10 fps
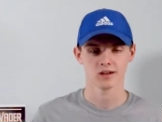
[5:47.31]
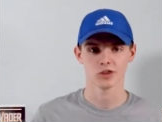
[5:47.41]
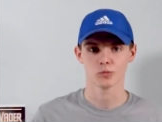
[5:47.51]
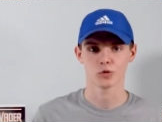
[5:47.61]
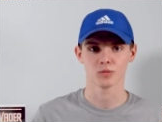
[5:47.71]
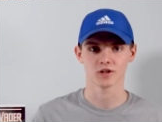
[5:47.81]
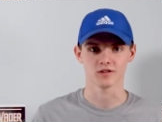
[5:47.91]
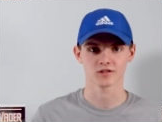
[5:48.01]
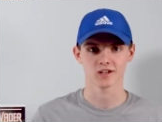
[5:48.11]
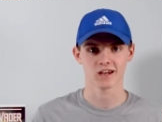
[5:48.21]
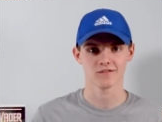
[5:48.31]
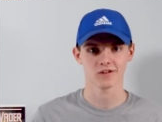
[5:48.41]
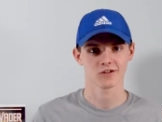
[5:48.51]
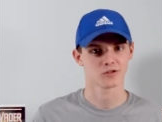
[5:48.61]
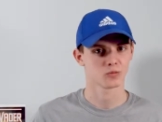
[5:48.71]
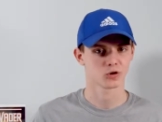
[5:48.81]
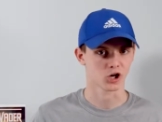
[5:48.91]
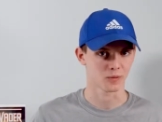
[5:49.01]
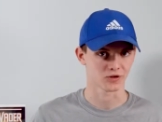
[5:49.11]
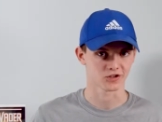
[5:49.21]
and the more money you save, the more
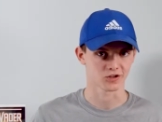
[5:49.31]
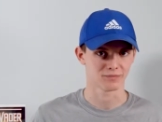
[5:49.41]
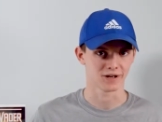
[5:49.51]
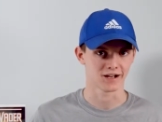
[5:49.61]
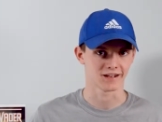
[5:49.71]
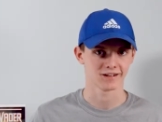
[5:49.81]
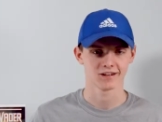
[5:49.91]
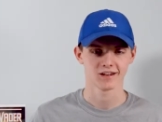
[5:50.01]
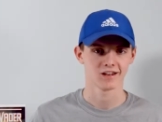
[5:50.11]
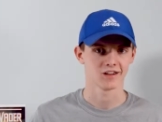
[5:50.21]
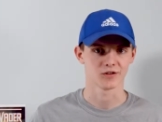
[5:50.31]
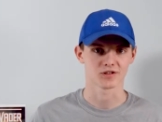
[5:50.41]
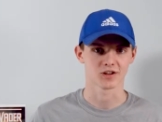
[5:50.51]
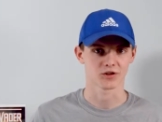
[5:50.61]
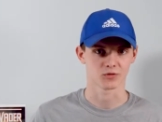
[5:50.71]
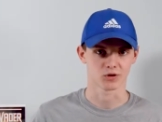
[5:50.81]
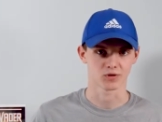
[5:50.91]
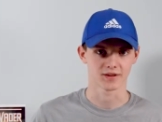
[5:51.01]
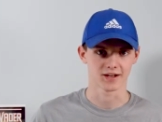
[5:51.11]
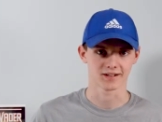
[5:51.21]
comics you can buy. And there's nothing wrong
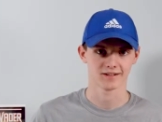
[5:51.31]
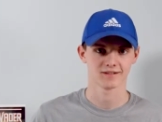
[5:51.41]
with that.